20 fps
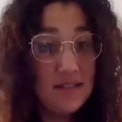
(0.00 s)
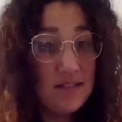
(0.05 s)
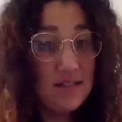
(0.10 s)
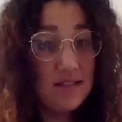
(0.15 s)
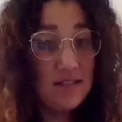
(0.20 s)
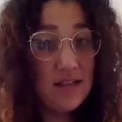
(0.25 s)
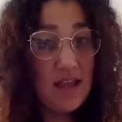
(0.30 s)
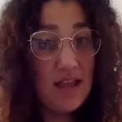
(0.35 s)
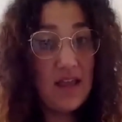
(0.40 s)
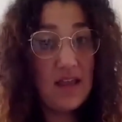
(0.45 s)

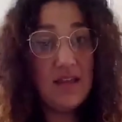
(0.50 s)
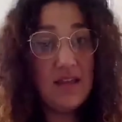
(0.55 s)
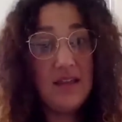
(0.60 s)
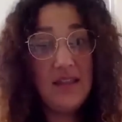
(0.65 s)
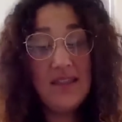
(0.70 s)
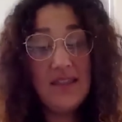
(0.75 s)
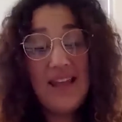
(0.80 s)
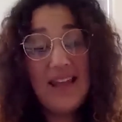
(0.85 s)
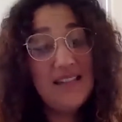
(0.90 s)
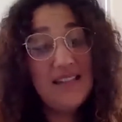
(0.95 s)

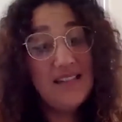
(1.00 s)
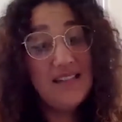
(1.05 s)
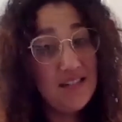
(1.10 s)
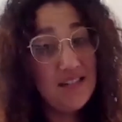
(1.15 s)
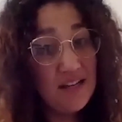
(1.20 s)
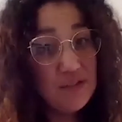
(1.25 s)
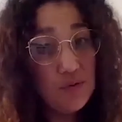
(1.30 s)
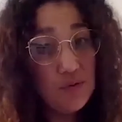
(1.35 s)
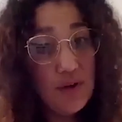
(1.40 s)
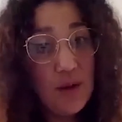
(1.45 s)
than the
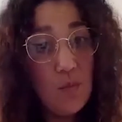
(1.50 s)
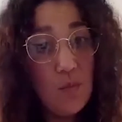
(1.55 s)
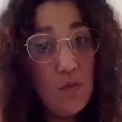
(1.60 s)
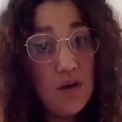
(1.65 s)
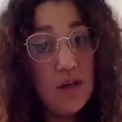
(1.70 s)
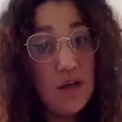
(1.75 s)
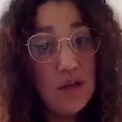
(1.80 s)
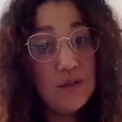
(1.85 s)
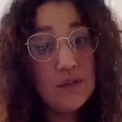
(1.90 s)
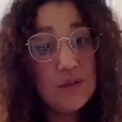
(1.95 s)
HHS grant
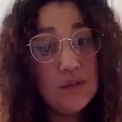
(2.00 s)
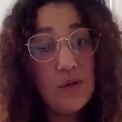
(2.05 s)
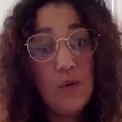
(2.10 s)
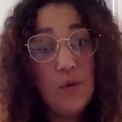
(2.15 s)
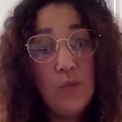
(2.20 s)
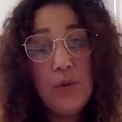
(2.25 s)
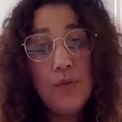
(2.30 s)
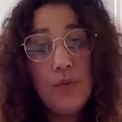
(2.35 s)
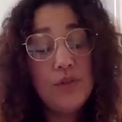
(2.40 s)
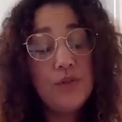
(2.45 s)
was. So
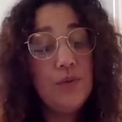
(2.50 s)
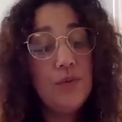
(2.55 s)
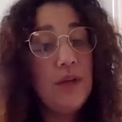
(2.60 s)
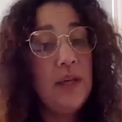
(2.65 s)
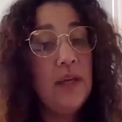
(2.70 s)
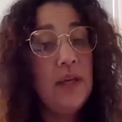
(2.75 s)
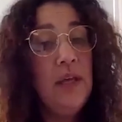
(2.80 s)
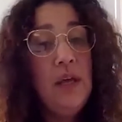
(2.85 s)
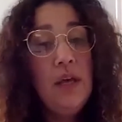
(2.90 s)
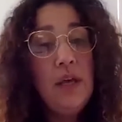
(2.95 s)
we were
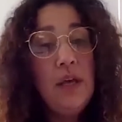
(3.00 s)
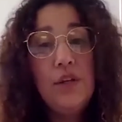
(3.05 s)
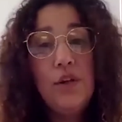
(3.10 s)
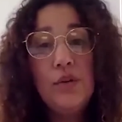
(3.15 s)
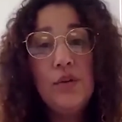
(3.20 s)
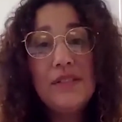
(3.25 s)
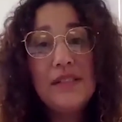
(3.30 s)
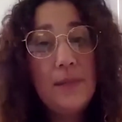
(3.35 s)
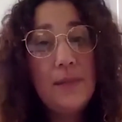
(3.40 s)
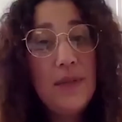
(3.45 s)
doing,
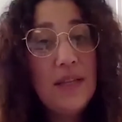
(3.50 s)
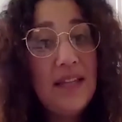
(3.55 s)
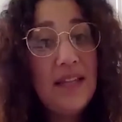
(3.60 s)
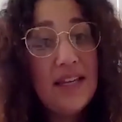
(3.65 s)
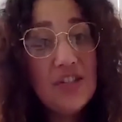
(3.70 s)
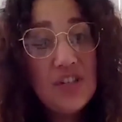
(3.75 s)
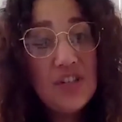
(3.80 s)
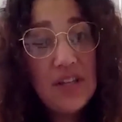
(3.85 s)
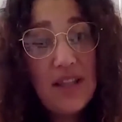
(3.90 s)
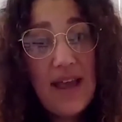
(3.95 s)

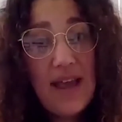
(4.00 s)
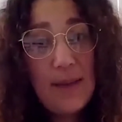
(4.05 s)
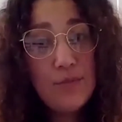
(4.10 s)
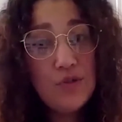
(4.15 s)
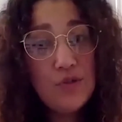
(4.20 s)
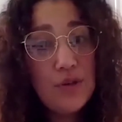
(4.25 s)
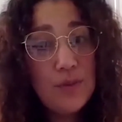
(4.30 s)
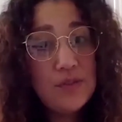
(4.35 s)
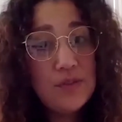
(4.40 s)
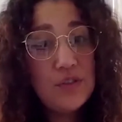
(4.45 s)
simulation lab
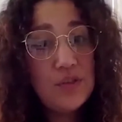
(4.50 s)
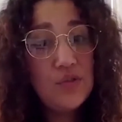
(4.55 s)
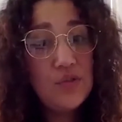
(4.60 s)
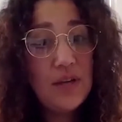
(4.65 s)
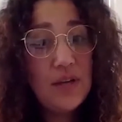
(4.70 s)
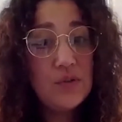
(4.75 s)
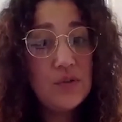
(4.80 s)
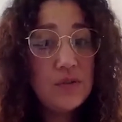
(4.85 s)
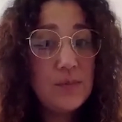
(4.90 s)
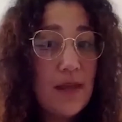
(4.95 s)
trips to
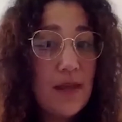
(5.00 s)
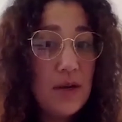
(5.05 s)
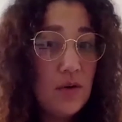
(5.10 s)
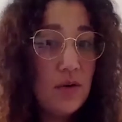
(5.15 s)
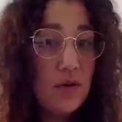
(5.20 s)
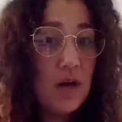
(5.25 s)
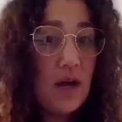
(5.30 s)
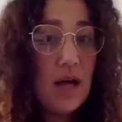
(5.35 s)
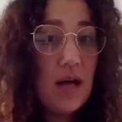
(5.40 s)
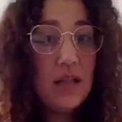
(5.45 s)
Drexel's
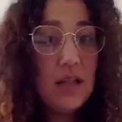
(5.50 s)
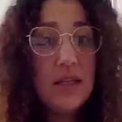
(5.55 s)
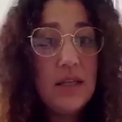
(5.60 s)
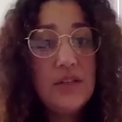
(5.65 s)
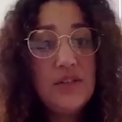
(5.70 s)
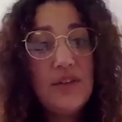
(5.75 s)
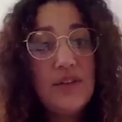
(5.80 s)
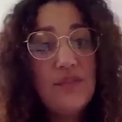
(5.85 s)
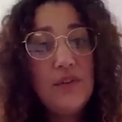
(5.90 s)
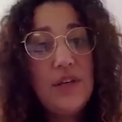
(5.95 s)
Medical
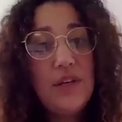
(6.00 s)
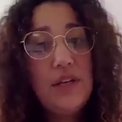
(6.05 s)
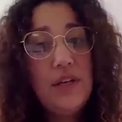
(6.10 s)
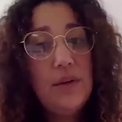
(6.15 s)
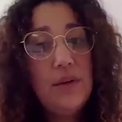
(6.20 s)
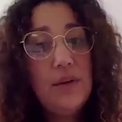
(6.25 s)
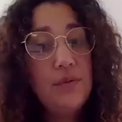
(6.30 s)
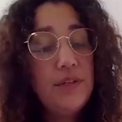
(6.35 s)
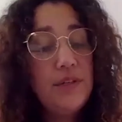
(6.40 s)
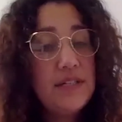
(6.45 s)
College every year,
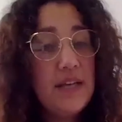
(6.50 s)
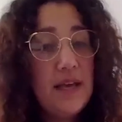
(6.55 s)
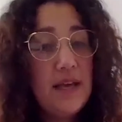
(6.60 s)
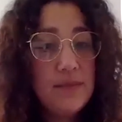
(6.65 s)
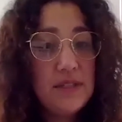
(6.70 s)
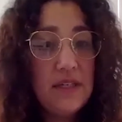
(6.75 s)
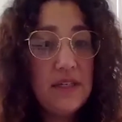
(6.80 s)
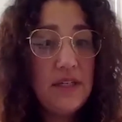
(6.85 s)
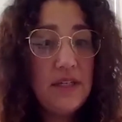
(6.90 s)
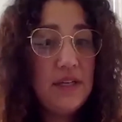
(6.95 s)
3
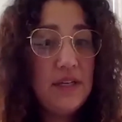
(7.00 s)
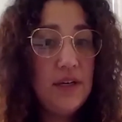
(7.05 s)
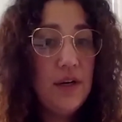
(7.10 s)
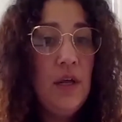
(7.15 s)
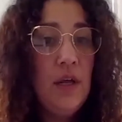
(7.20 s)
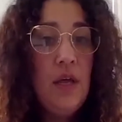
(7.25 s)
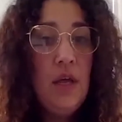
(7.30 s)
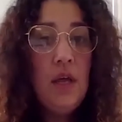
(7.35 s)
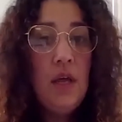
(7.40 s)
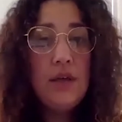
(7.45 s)
times a year.
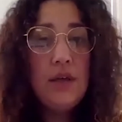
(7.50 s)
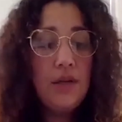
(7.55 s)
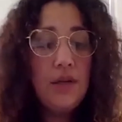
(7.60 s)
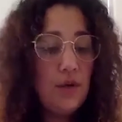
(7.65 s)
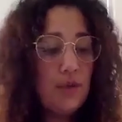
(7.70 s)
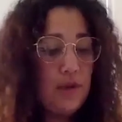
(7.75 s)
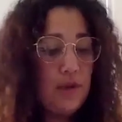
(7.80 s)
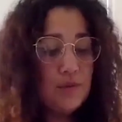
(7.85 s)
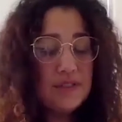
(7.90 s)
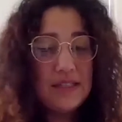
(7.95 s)

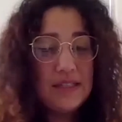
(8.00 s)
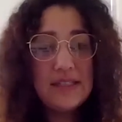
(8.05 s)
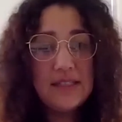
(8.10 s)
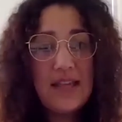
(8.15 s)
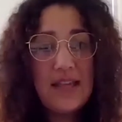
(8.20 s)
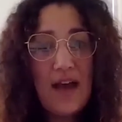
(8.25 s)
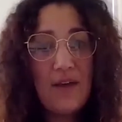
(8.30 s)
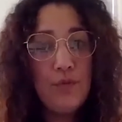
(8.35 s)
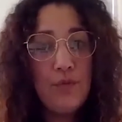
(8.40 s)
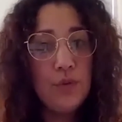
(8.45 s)
There was a
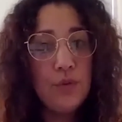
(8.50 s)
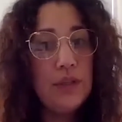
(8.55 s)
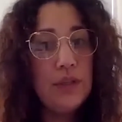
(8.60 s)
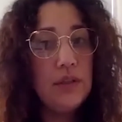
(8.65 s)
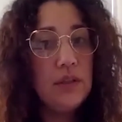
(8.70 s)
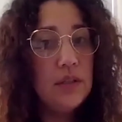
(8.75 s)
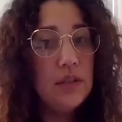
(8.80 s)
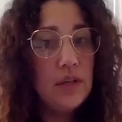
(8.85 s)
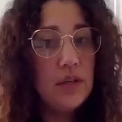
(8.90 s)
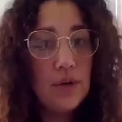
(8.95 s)
scaffolded
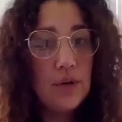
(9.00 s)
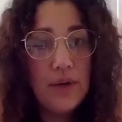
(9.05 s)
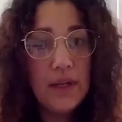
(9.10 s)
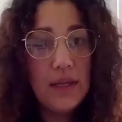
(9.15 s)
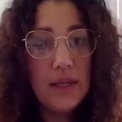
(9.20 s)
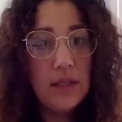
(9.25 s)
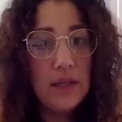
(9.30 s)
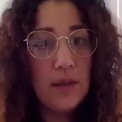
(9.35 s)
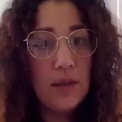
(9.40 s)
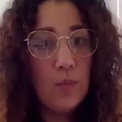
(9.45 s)

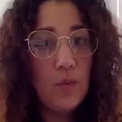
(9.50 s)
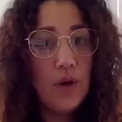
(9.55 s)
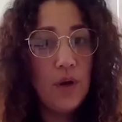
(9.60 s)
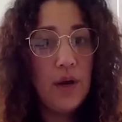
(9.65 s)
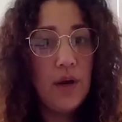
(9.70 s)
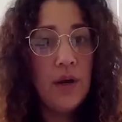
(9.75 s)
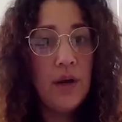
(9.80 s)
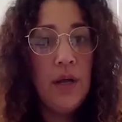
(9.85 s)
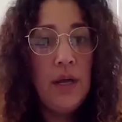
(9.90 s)
curriculum where